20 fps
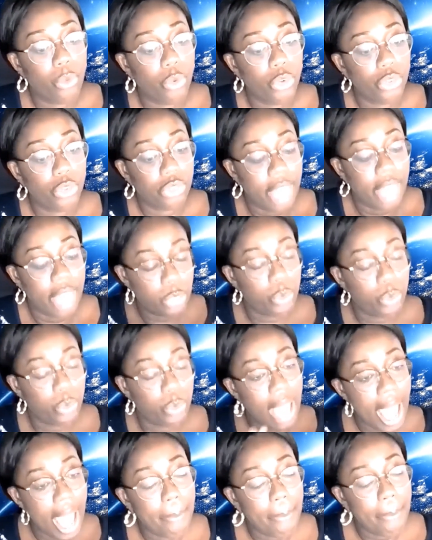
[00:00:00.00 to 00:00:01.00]
that's what
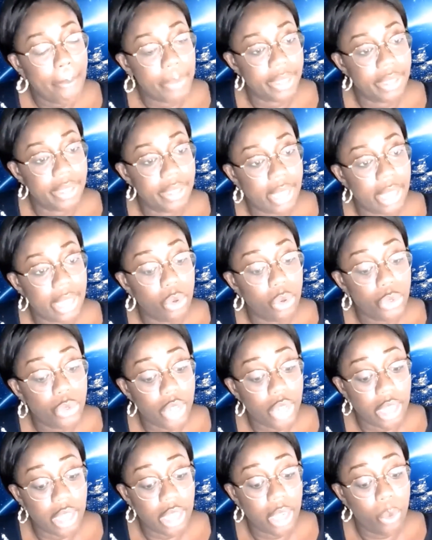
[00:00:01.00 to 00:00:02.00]
happens. And
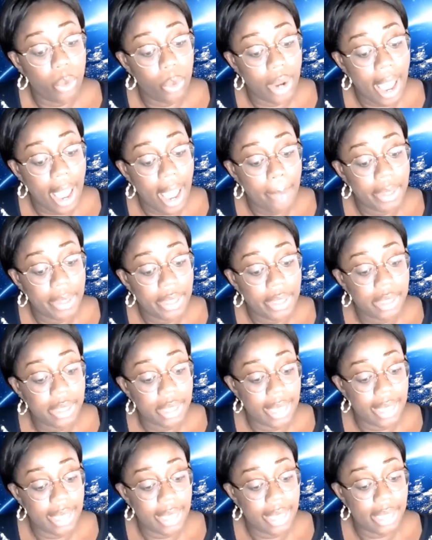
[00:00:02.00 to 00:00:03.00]
also I think what happens
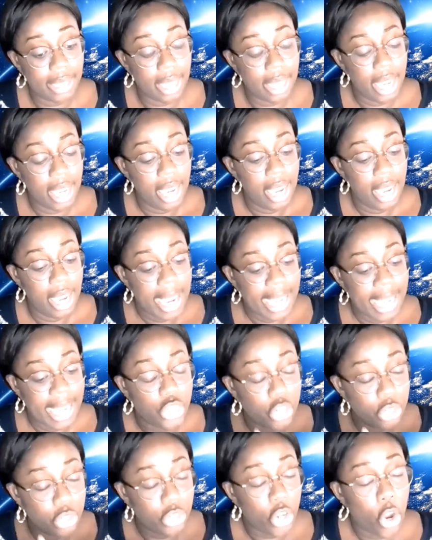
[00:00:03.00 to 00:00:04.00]
is it
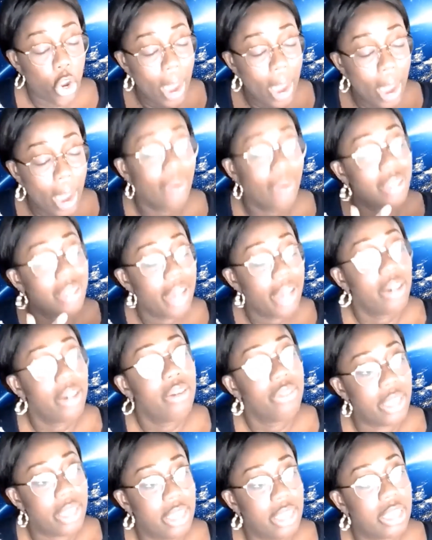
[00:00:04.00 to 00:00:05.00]
should go outside
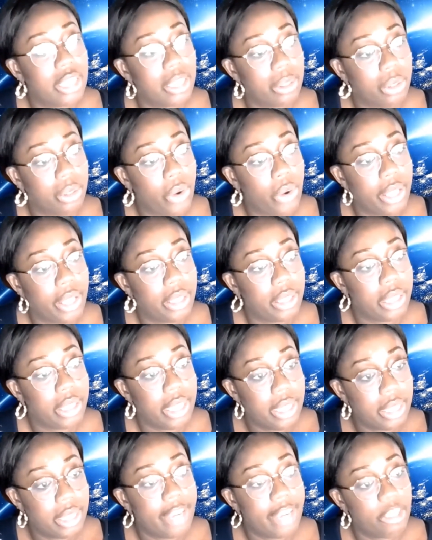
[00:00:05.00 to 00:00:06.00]
of these
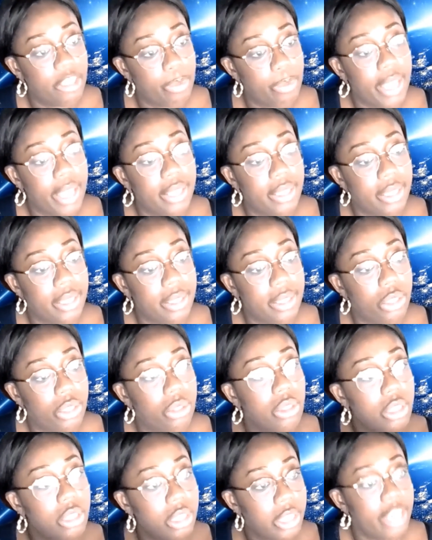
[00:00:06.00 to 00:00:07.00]
safe spaces. So
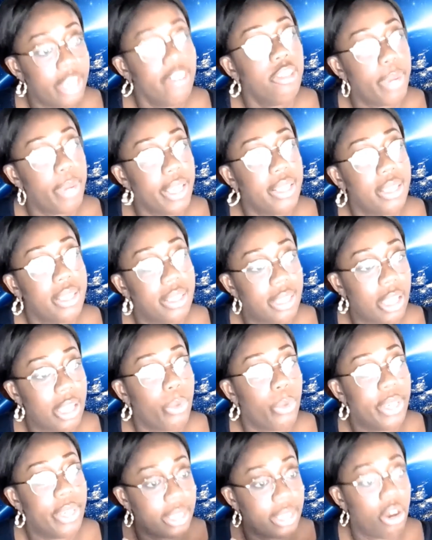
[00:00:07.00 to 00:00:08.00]
the safe spaces that
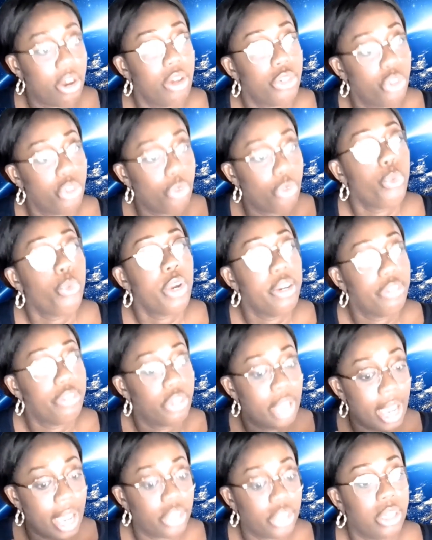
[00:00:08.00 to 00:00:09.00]
we start off with,
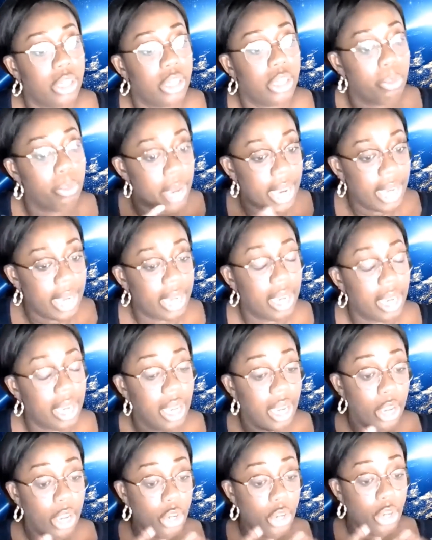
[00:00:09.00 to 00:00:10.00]
to actually make
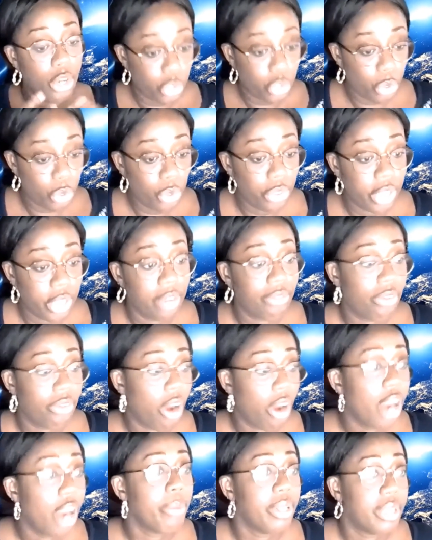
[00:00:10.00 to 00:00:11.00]
sure the
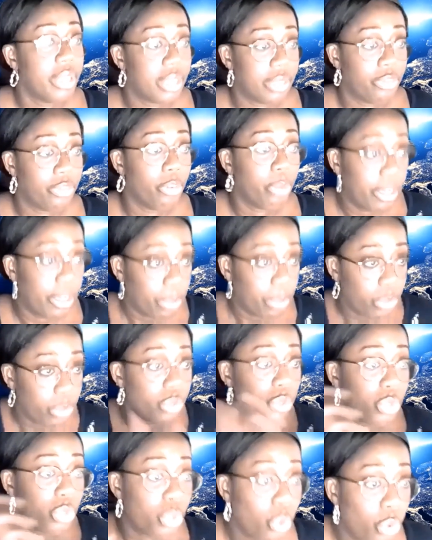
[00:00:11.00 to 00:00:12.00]
environments for people to talk